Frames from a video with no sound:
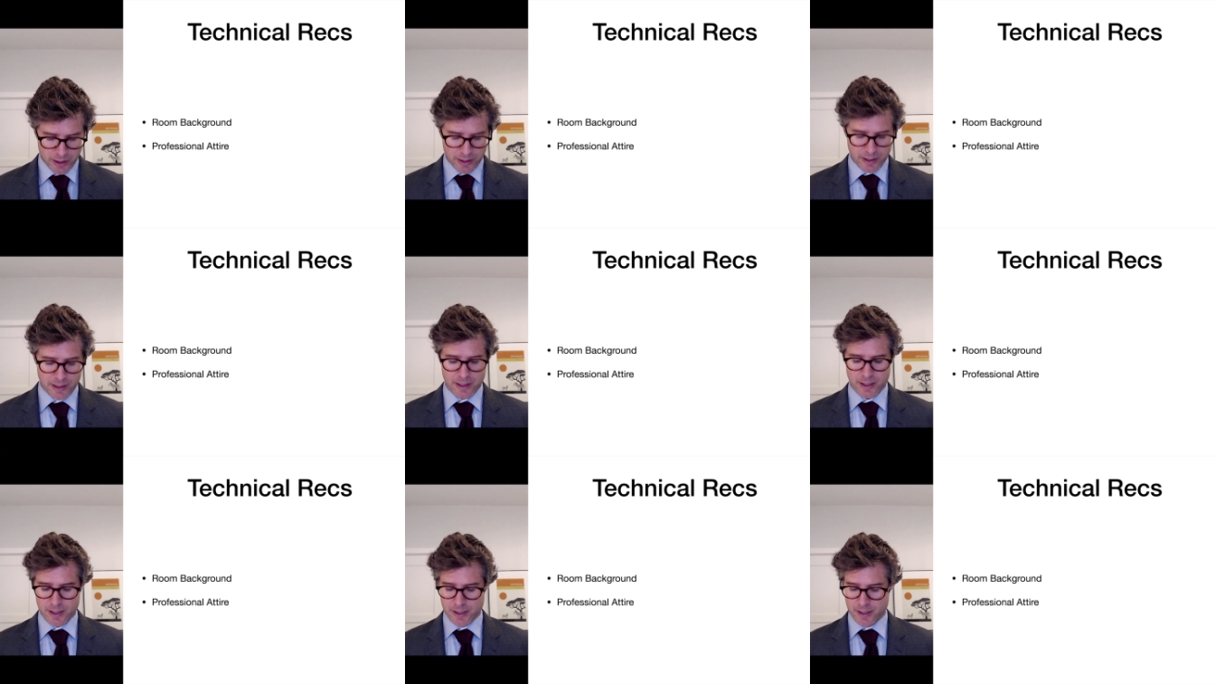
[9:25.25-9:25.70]

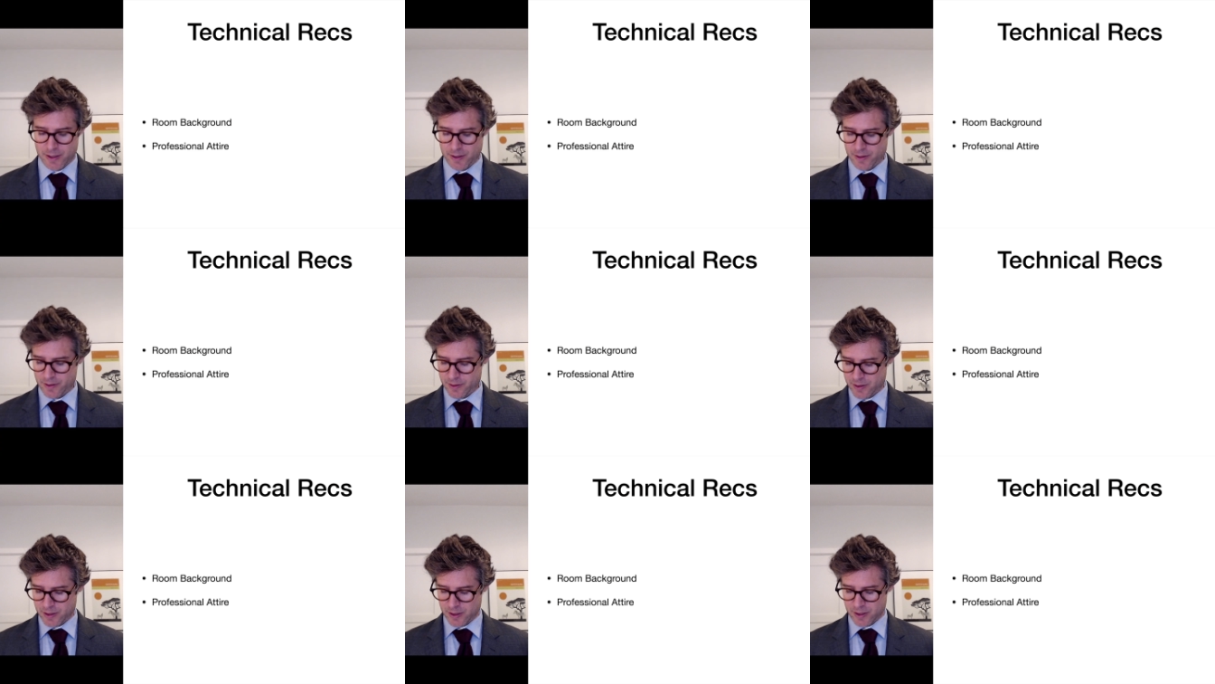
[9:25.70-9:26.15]

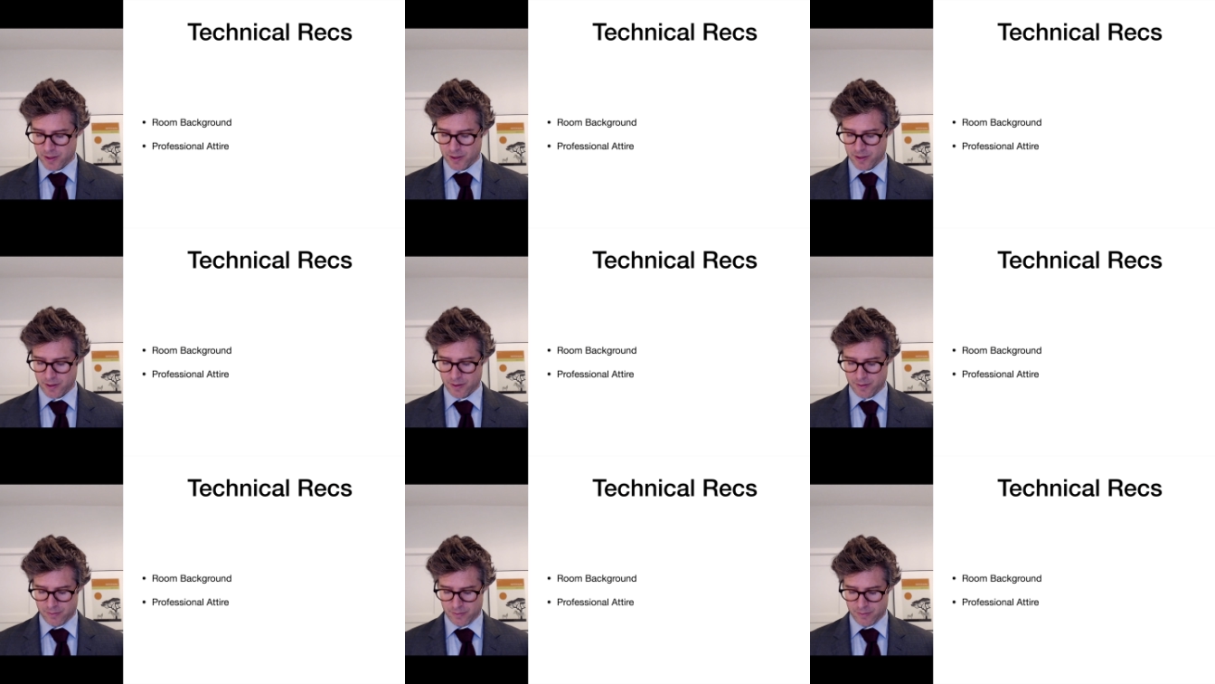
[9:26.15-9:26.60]
And
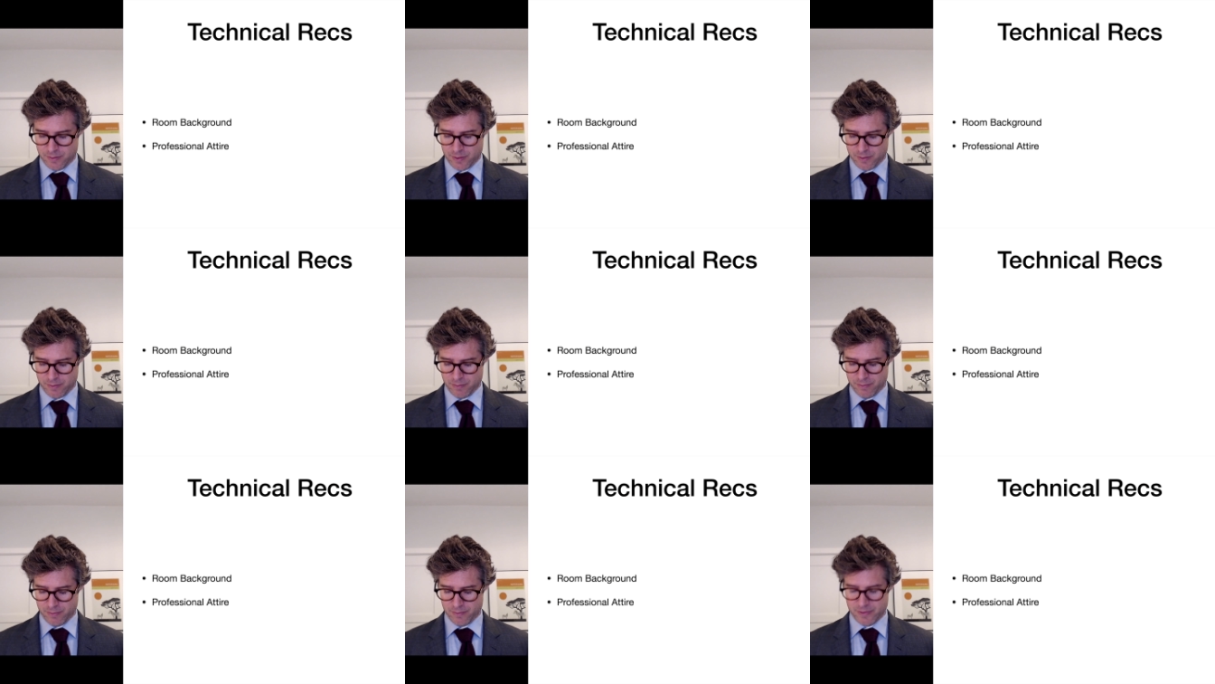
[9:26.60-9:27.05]
the
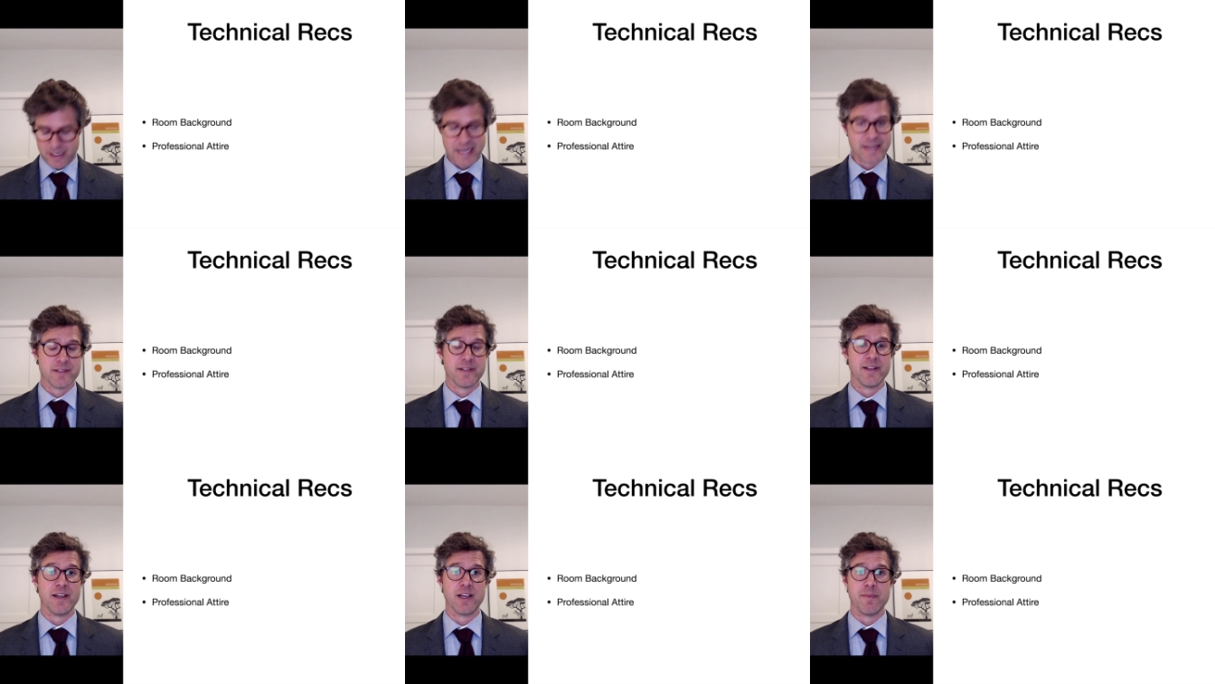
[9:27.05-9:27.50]

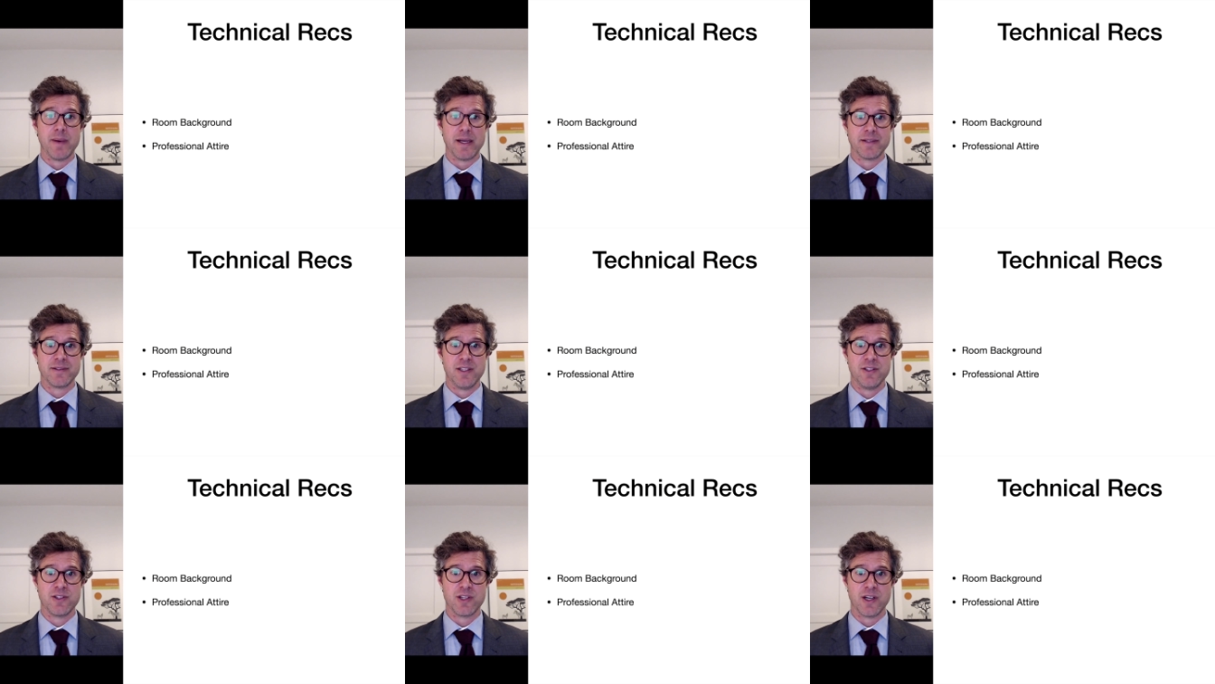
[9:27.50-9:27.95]
nice thing about teaching